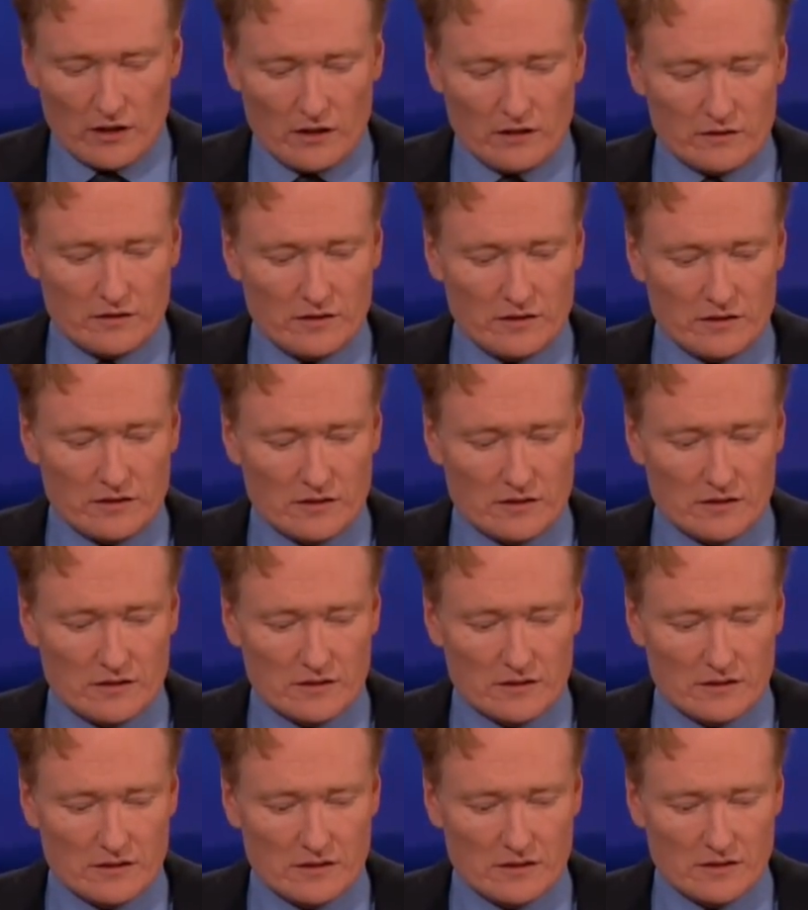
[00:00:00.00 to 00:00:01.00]
tribute to
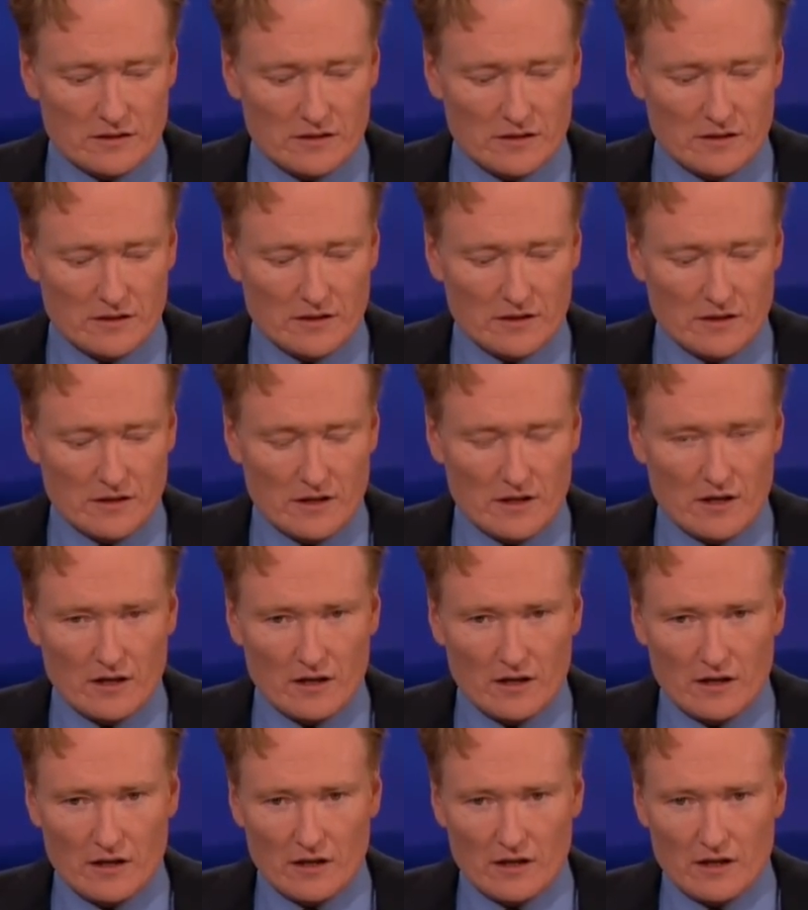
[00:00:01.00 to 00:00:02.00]
the Oscar winning
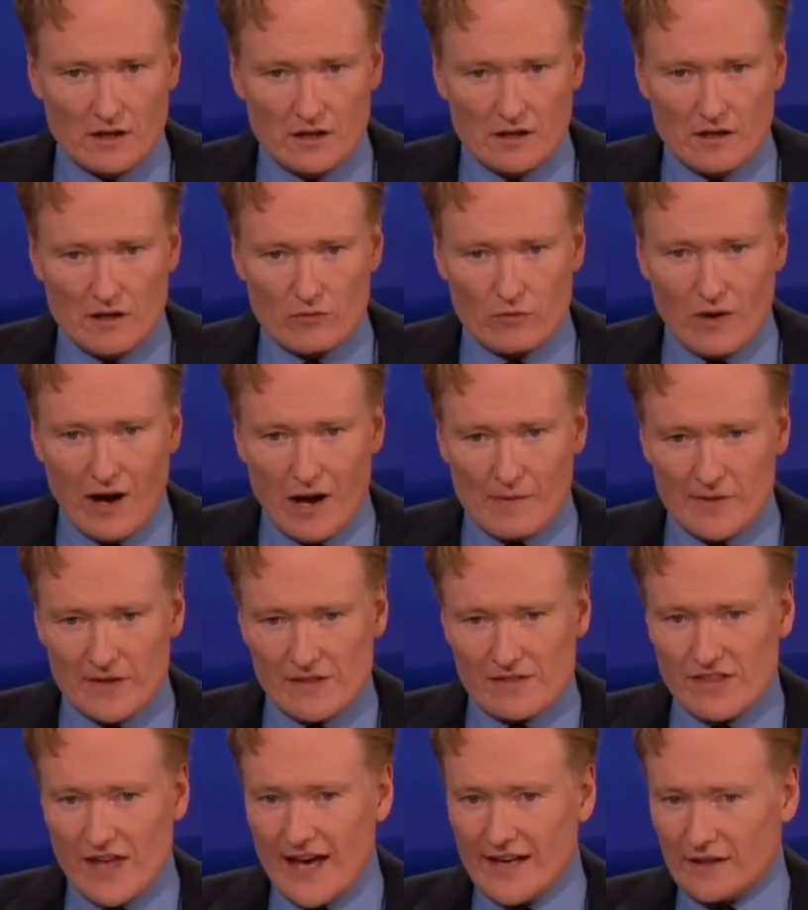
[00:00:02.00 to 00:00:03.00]
actor. Robin,
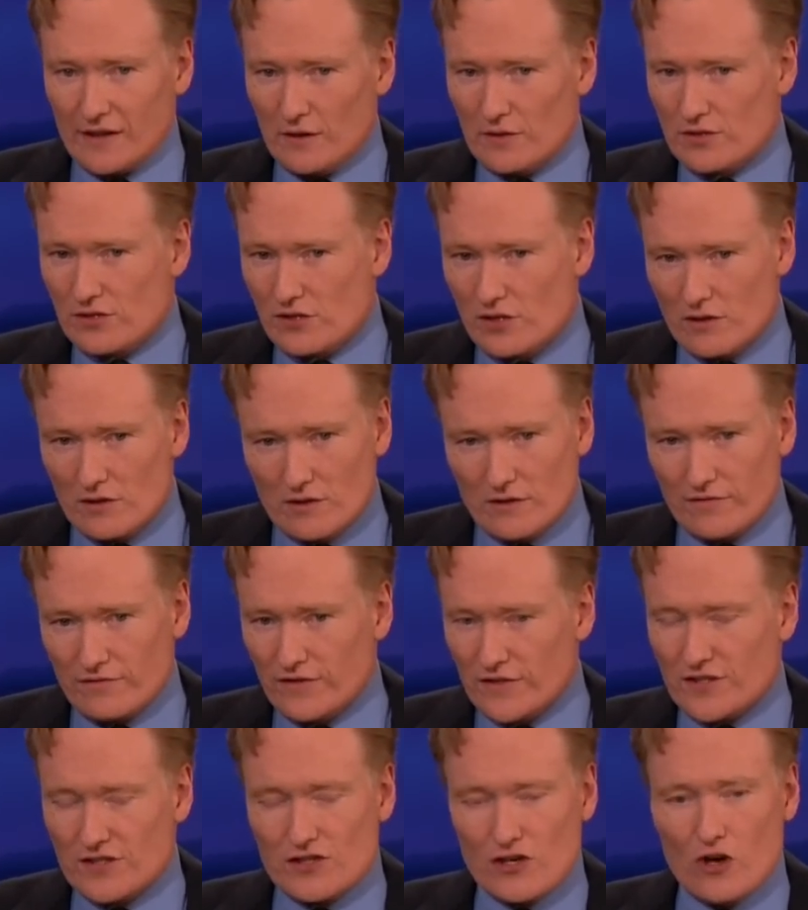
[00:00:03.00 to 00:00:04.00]
thank you so for
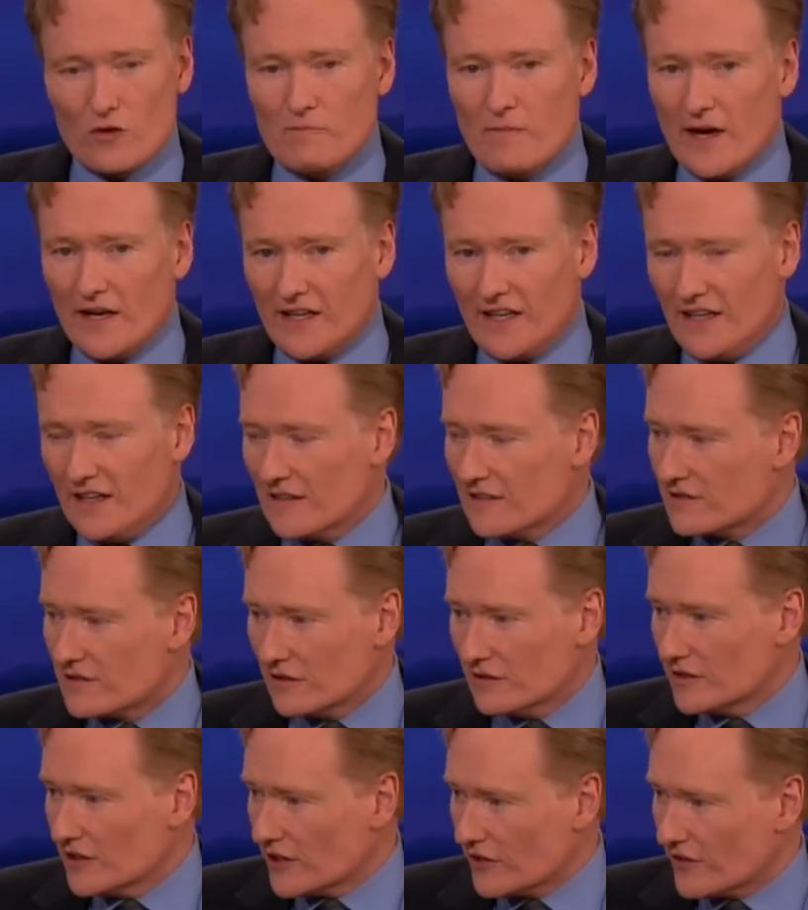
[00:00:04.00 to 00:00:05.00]
so many
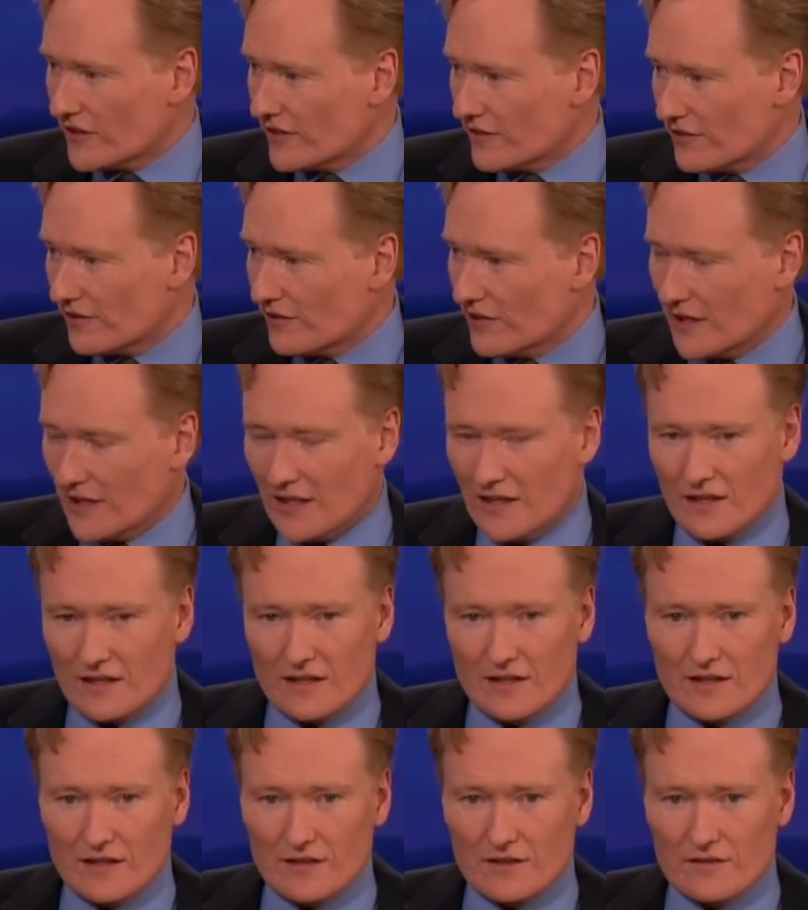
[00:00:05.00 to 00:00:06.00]
deliriously
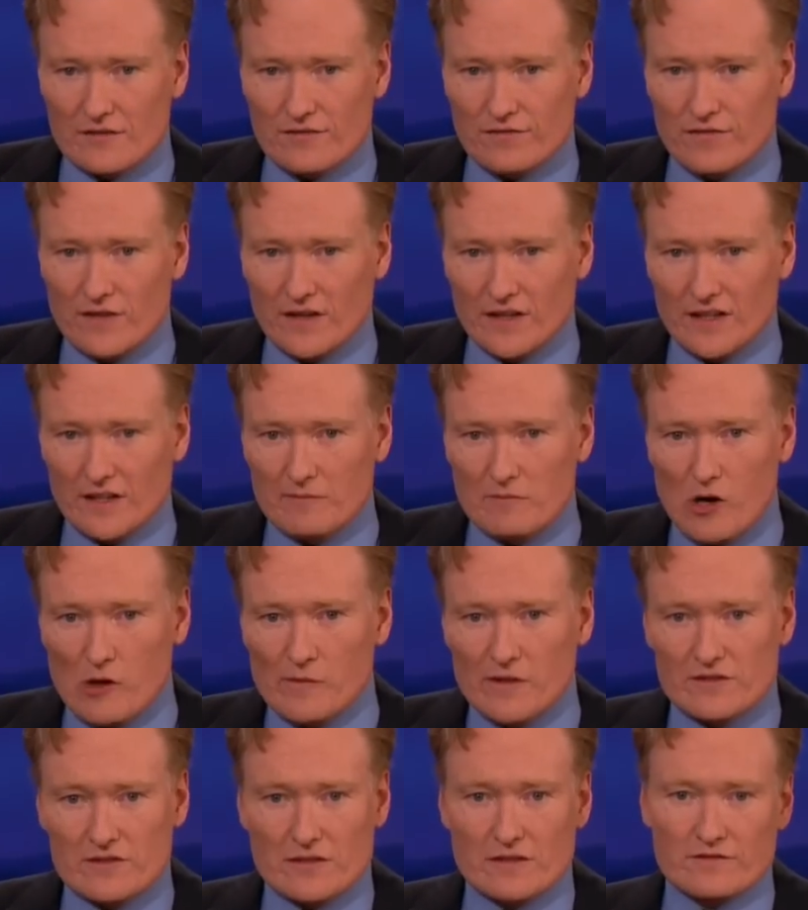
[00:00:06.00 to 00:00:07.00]
uh, funny
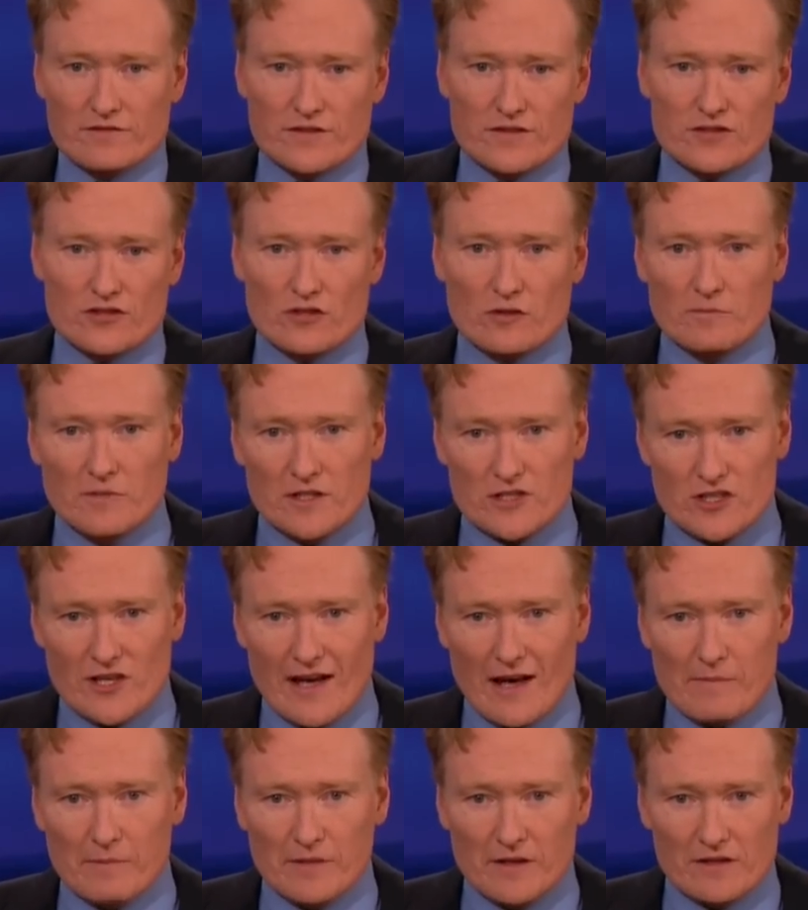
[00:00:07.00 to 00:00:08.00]
moments and for so much
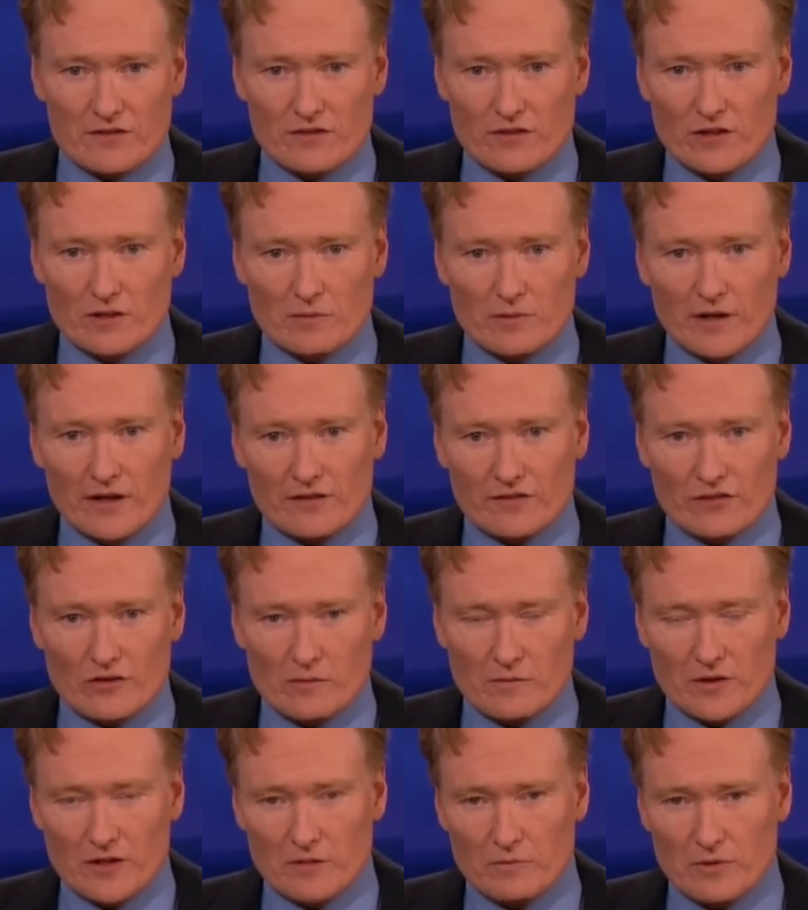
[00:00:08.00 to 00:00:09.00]
happiness that you brought so
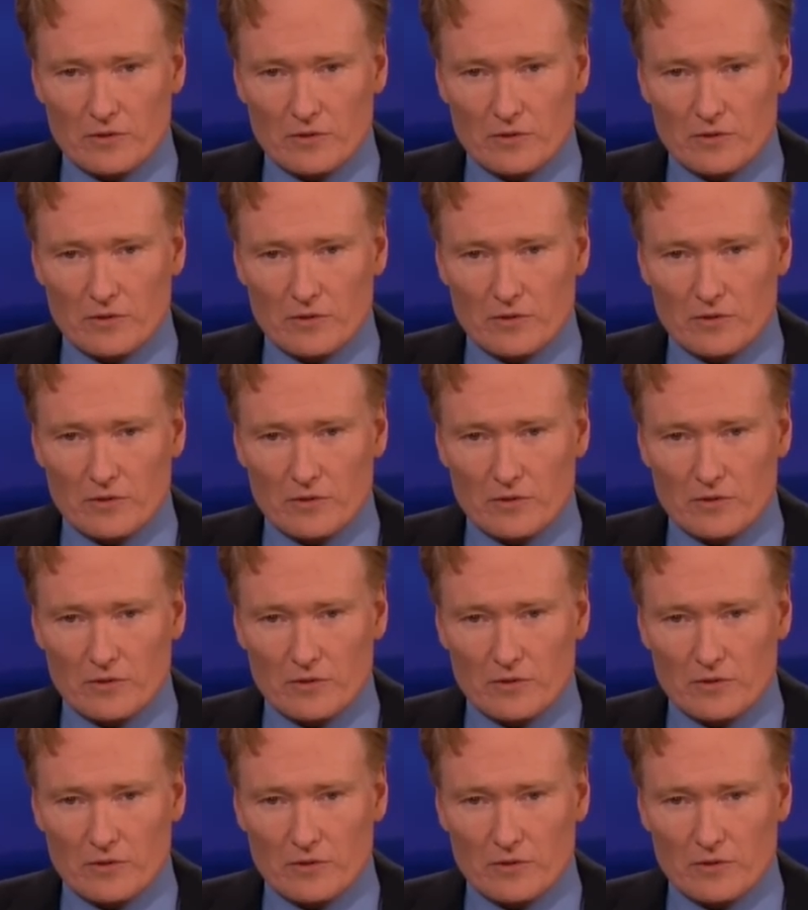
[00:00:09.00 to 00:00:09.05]
many